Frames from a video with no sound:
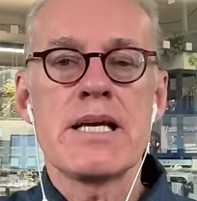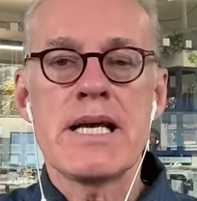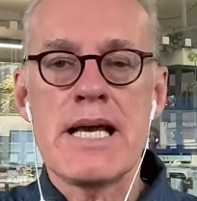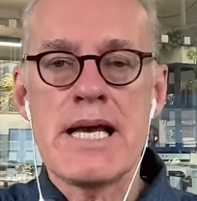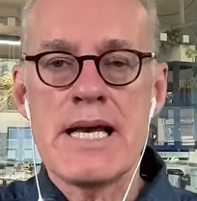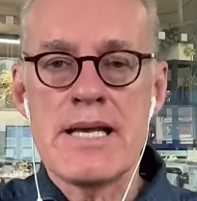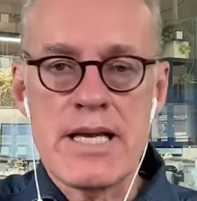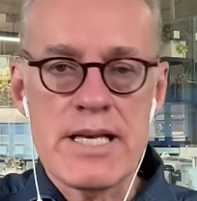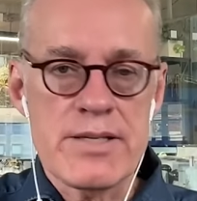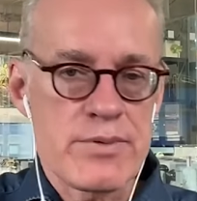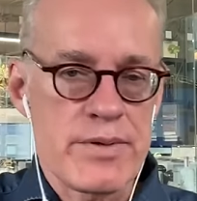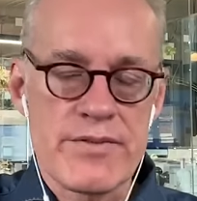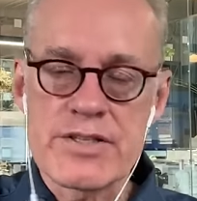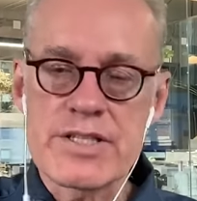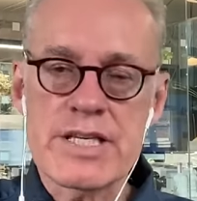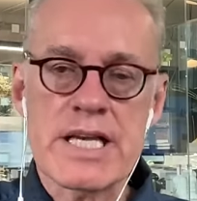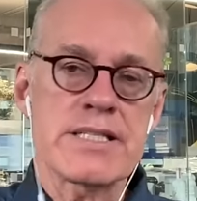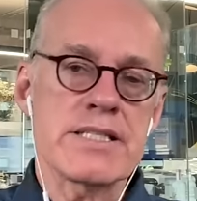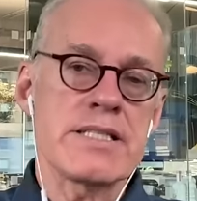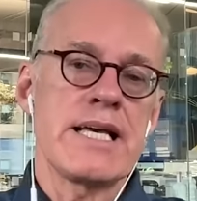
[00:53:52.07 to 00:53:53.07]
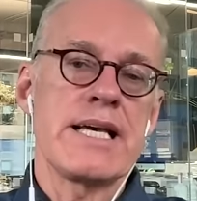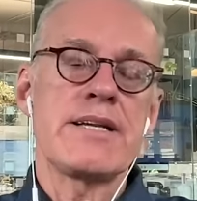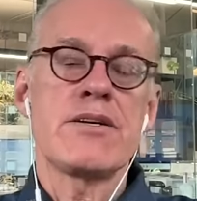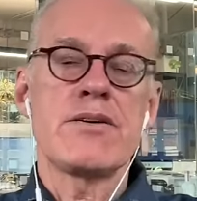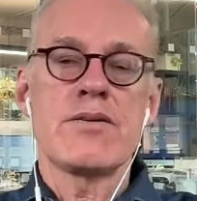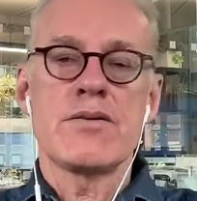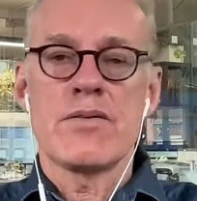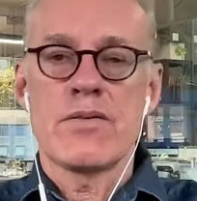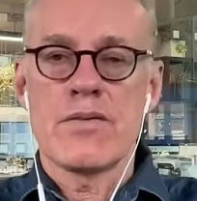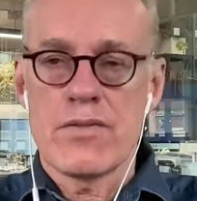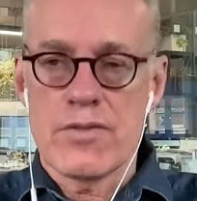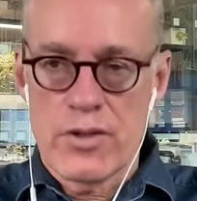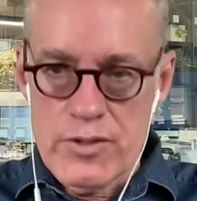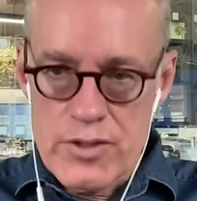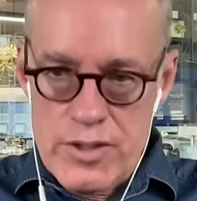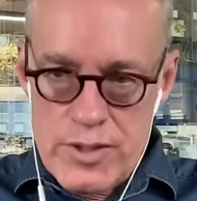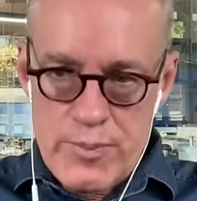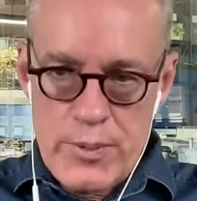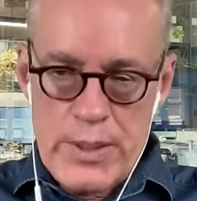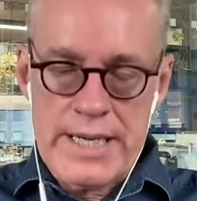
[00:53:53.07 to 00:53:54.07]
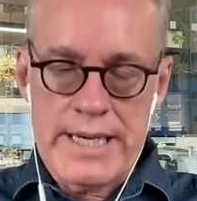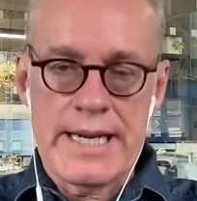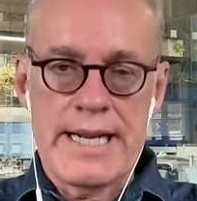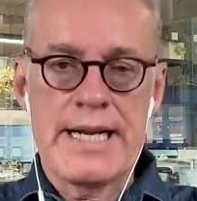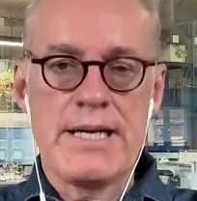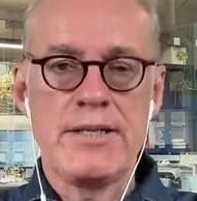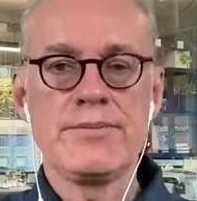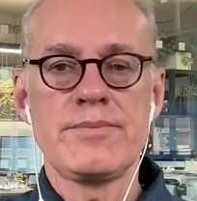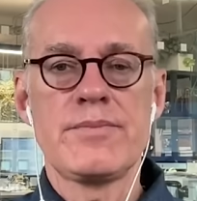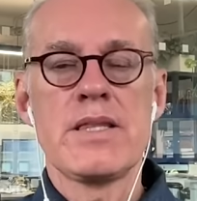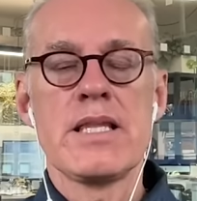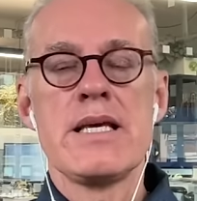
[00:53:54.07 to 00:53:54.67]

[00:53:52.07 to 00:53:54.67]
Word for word: and As we discuss later, they'll spread it out.